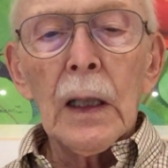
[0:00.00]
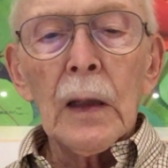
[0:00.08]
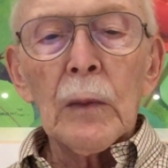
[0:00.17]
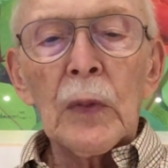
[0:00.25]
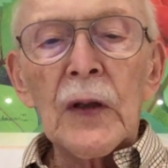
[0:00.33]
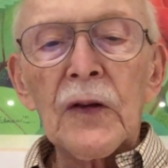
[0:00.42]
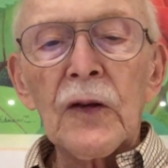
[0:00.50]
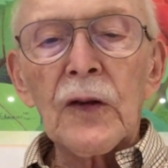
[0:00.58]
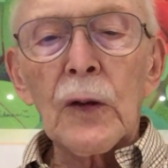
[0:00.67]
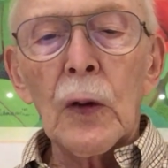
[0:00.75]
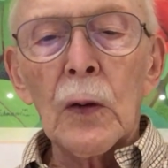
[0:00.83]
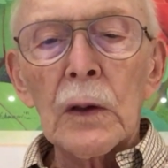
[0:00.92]
Mrs.
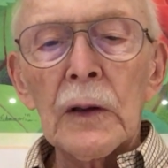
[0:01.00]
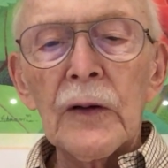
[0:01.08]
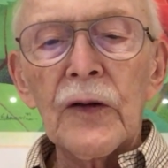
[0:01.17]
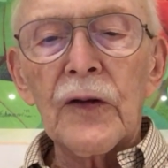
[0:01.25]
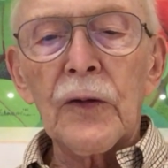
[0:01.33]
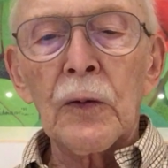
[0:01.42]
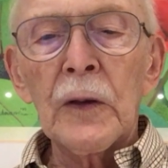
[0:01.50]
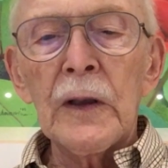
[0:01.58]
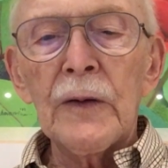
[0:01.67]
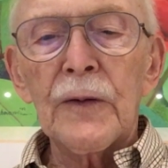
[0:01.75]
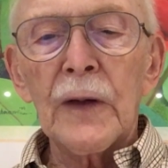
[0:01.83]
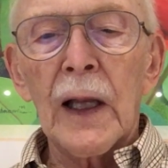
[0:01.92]
Coley's
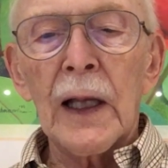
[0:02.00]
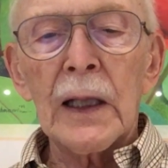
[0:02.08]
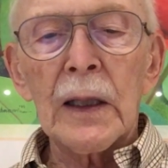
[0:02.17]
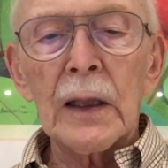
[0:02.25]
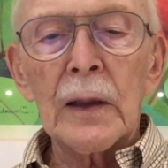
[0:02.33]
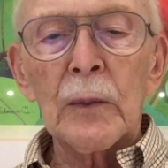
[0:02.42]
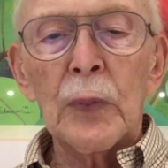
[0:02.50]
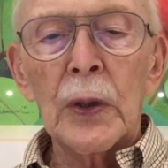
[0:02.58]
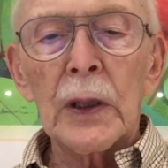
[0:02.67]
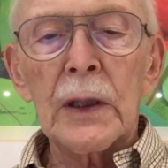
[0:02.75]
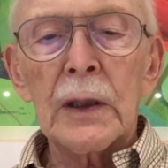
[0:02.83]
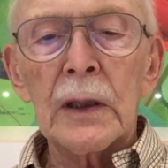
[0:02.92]
3-flat
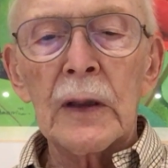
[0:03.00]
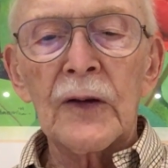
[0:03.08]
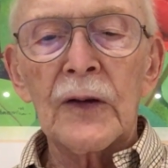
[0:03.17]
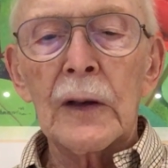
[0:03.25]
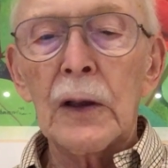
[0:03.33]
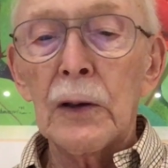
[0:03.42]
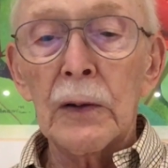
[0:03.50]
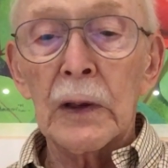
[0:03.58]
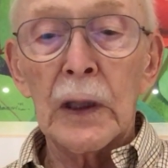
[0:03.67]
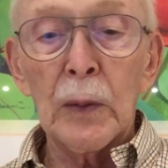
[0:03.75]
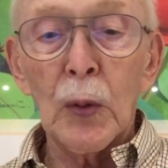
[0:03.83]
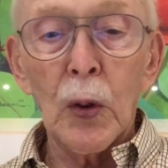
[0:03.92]
brick isn't here
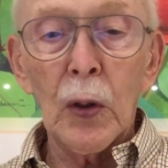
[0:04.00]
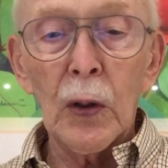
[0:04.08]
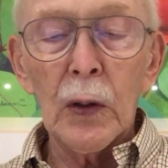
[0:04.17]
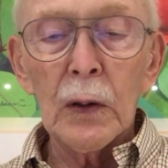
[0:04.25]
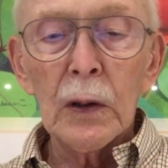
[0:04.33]
anymore.